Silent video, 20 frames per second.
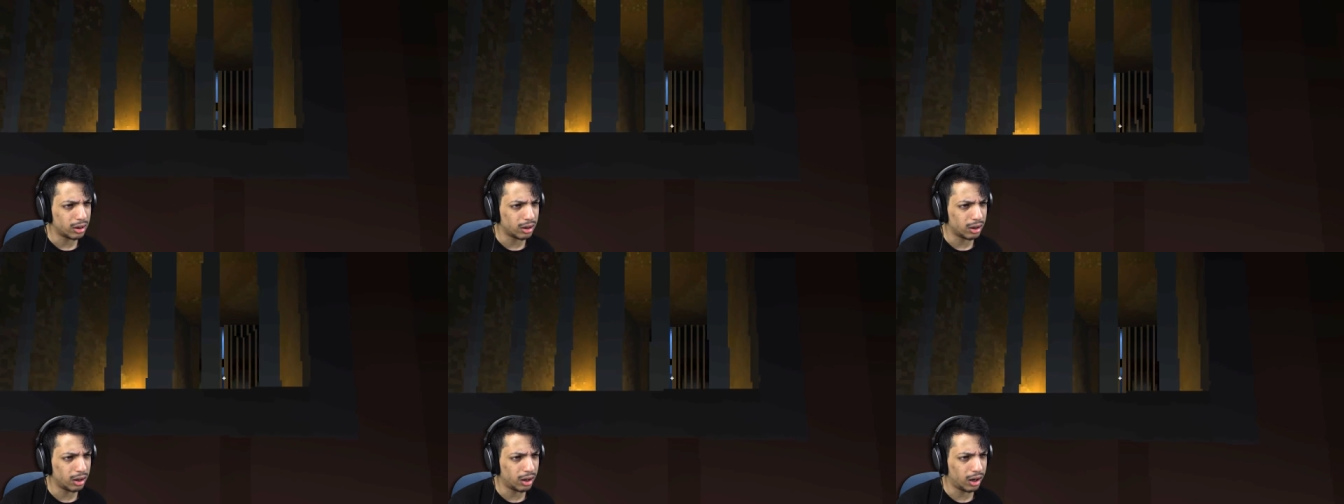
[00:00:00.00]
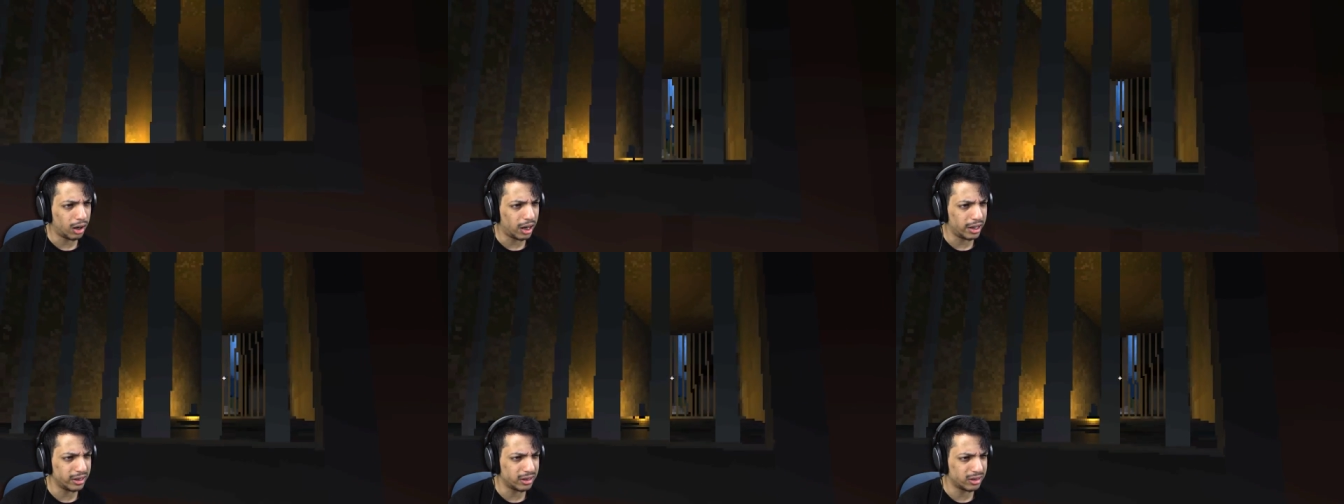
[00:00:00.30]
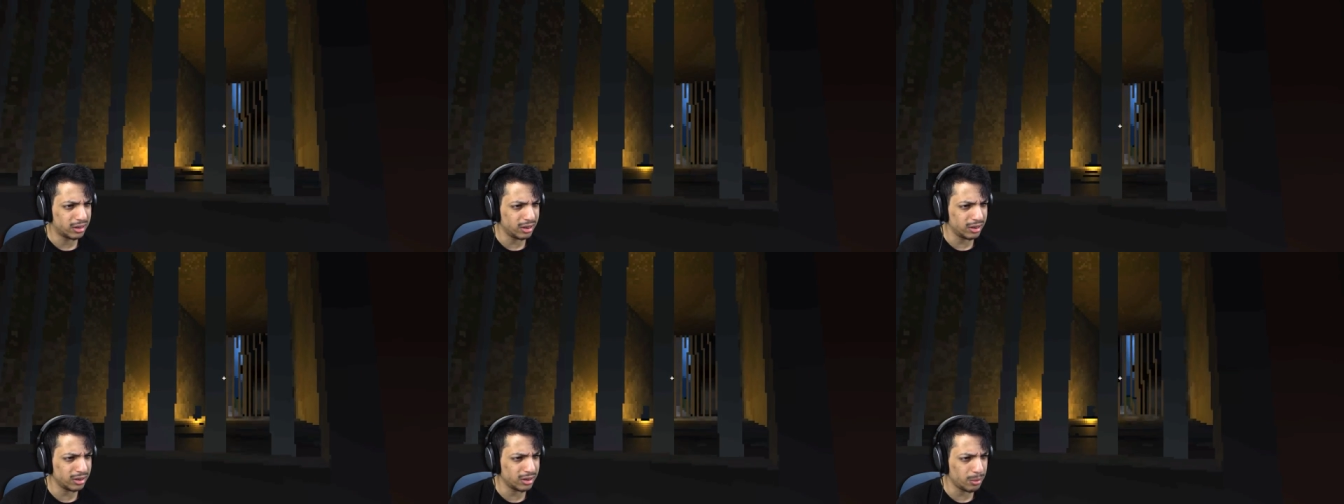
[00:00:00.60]
I
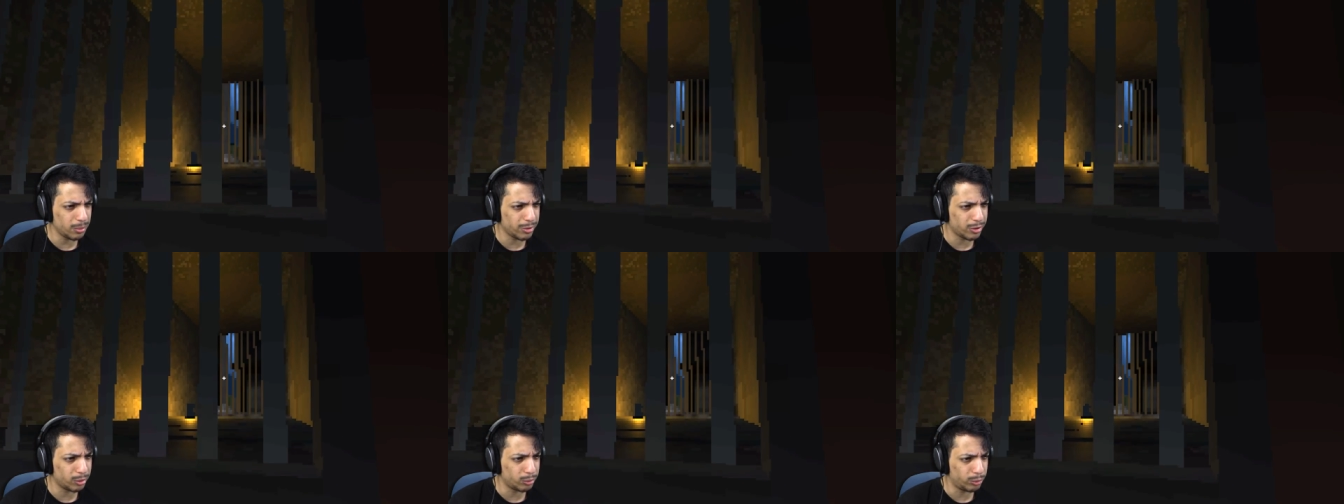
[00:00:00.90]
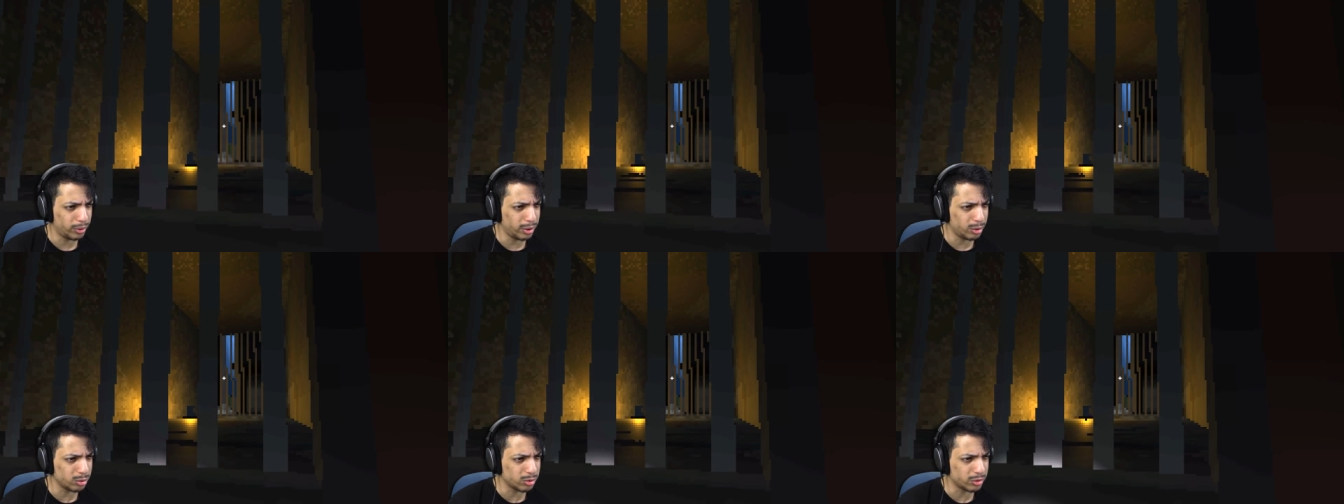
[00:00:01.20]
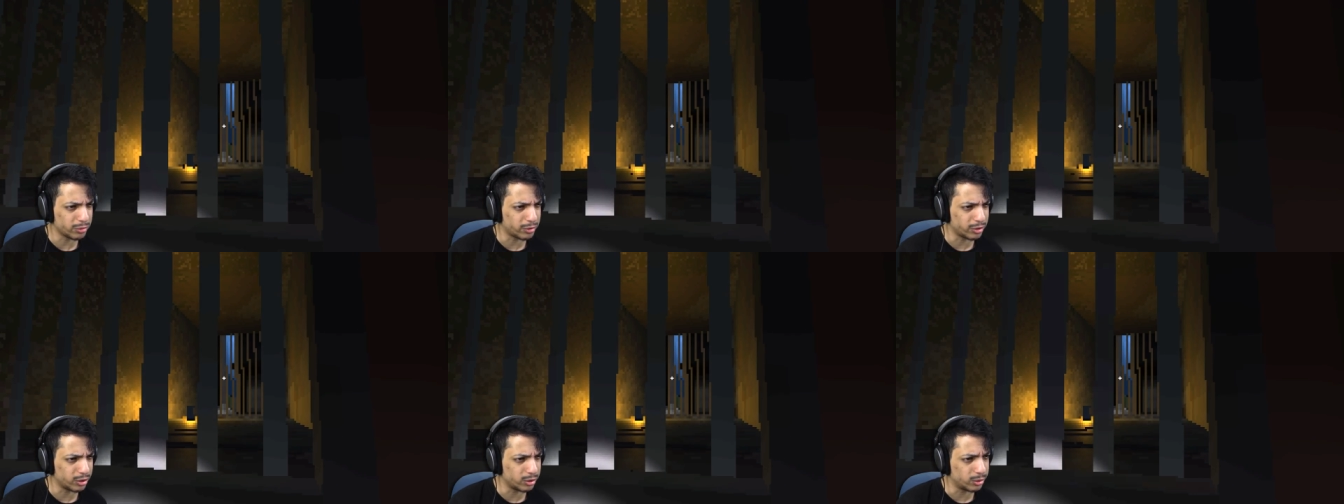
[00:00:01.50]
see something weird
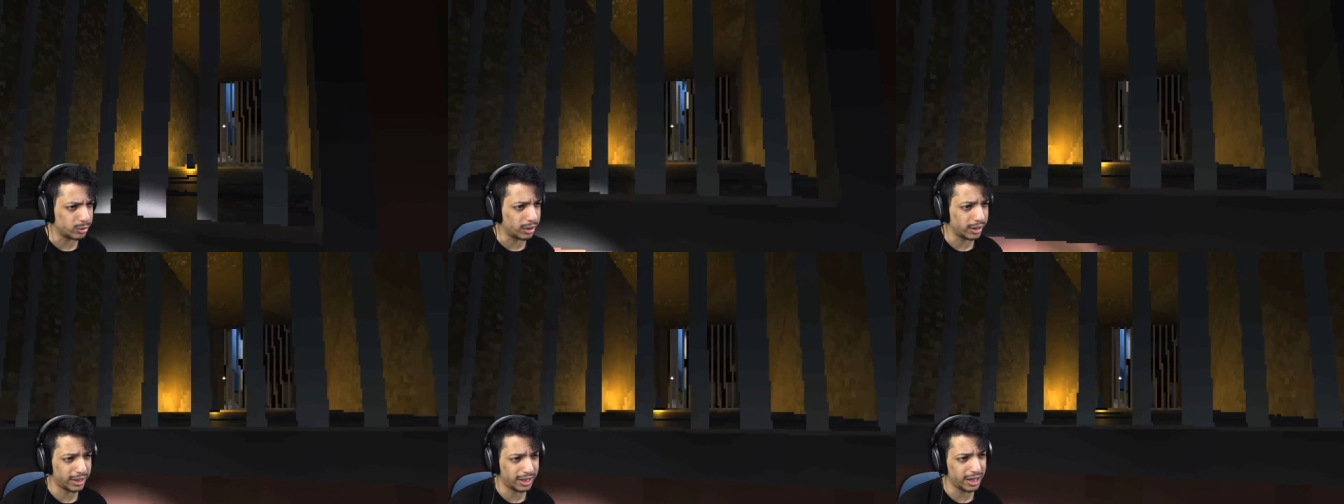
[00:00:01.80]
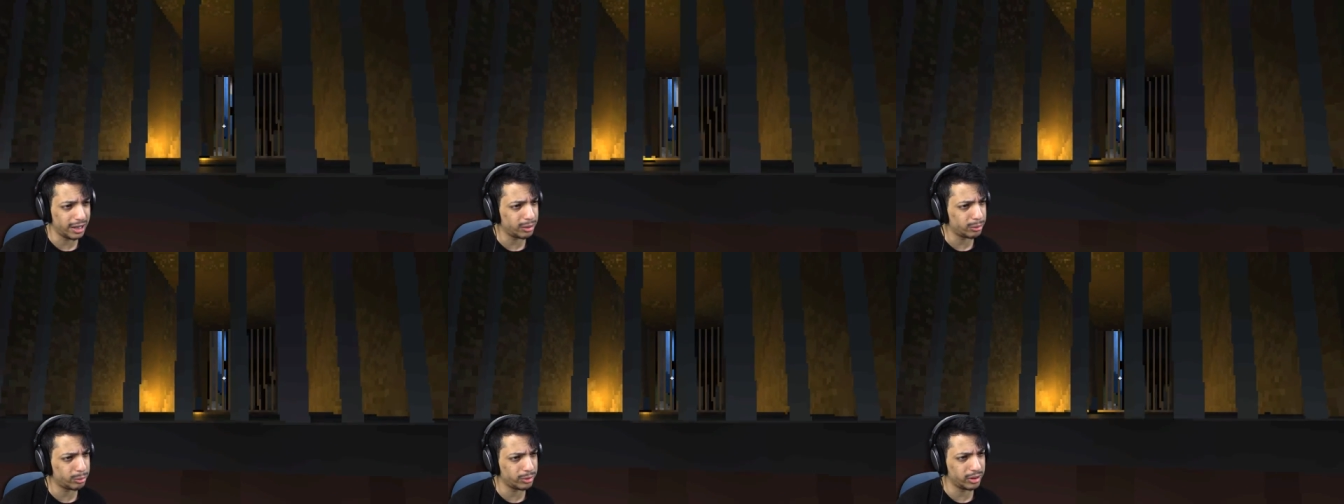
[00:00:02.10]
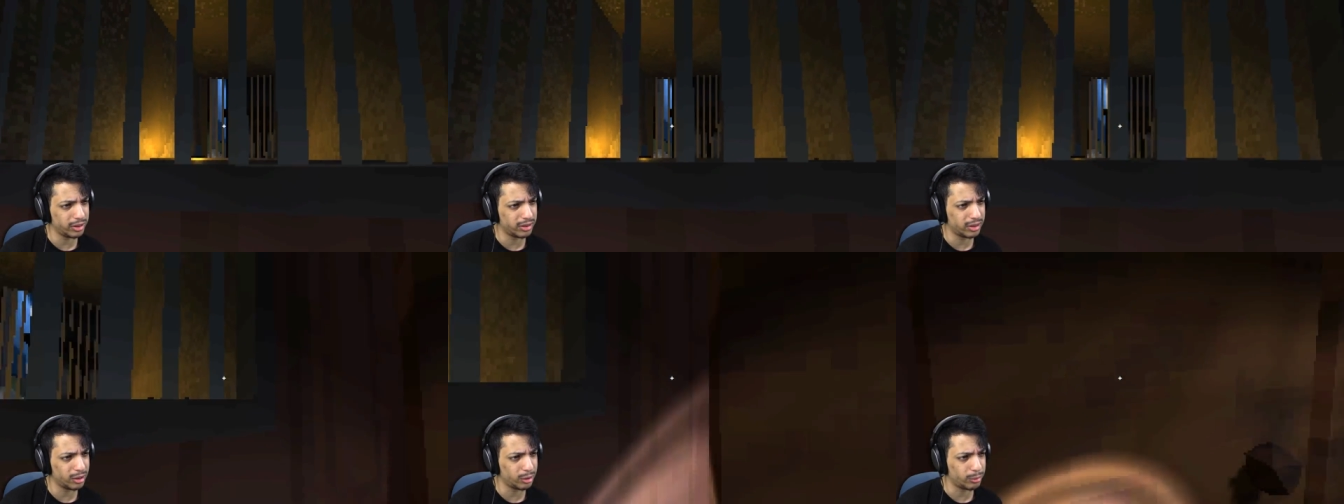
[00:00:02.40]
over there. I can't
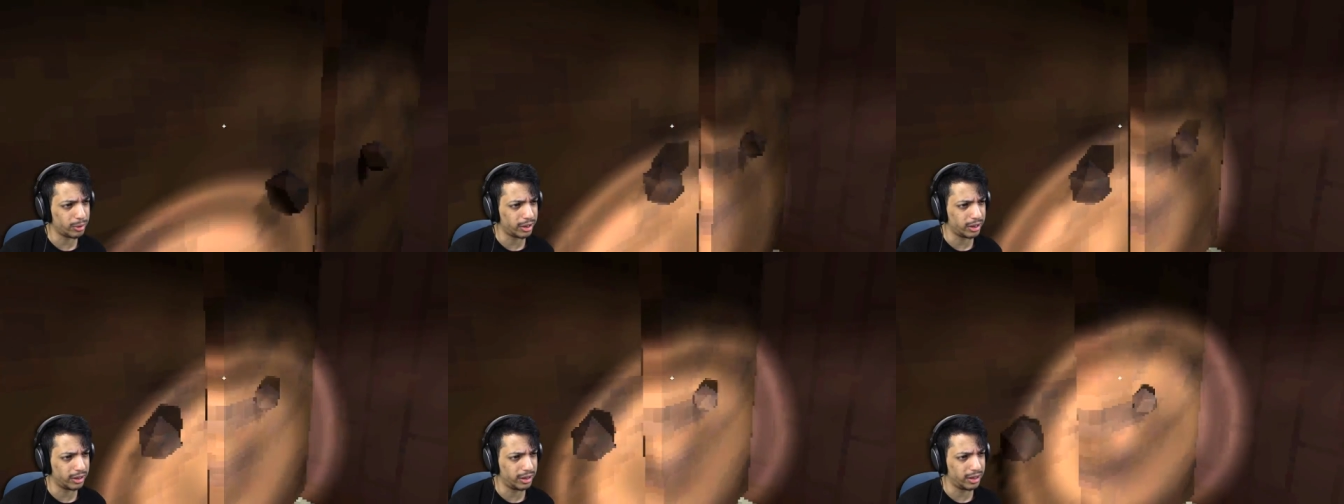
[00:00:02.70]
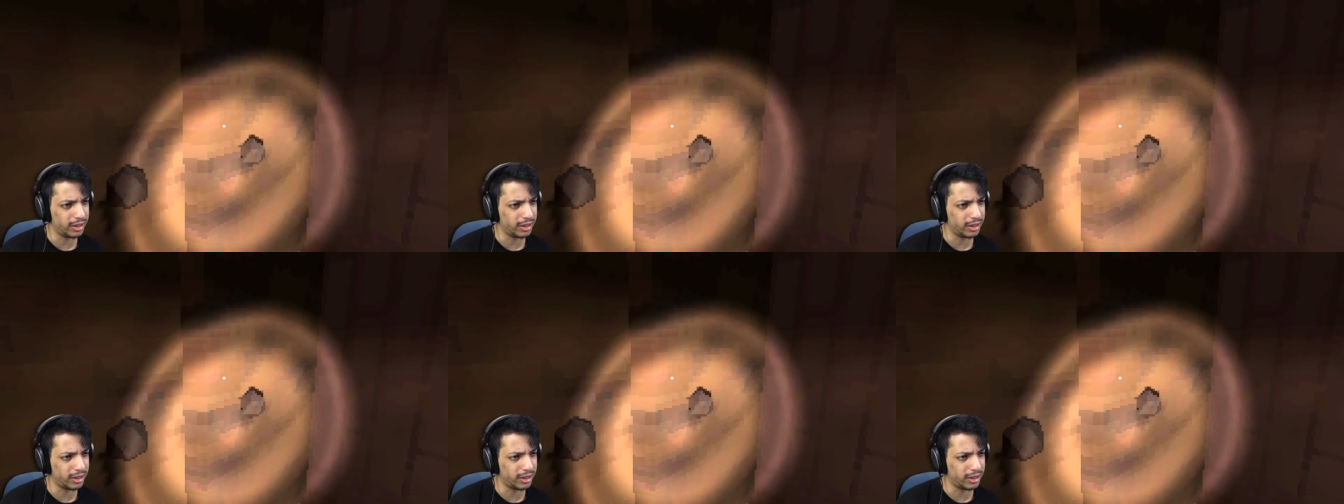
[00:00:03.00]
really tell what it